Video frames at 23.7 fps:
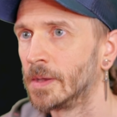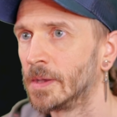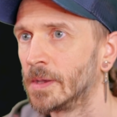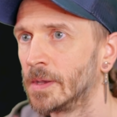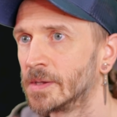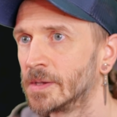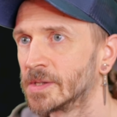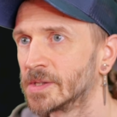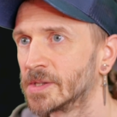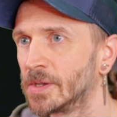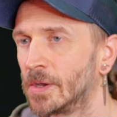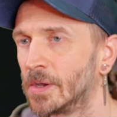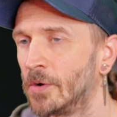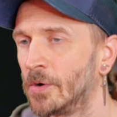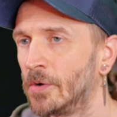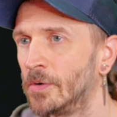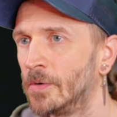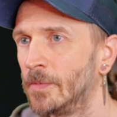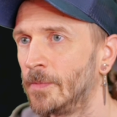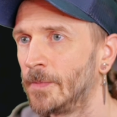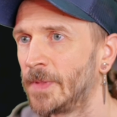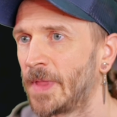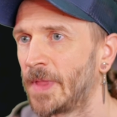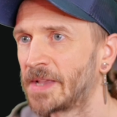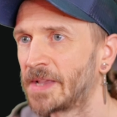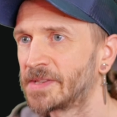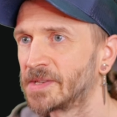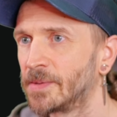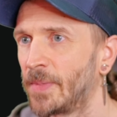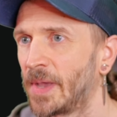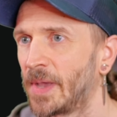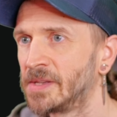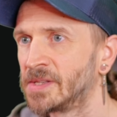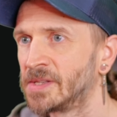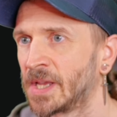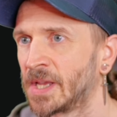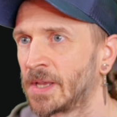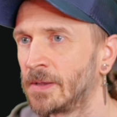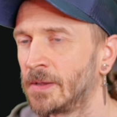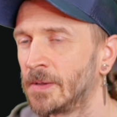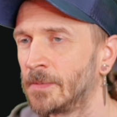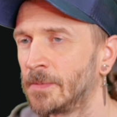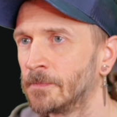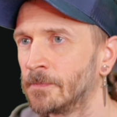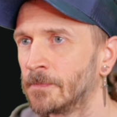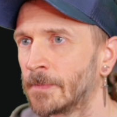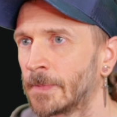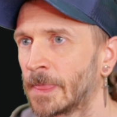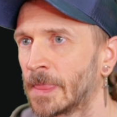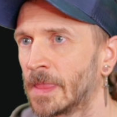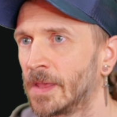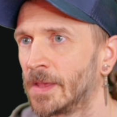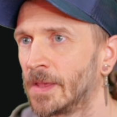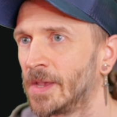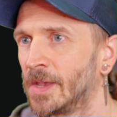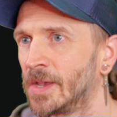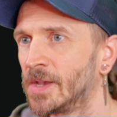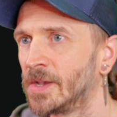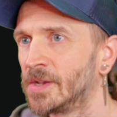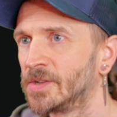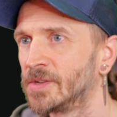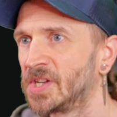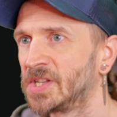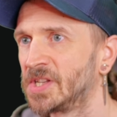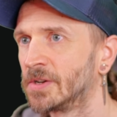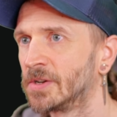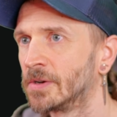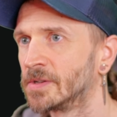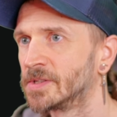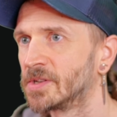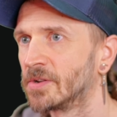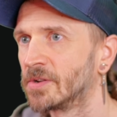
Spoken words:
So that's amazing. She turns her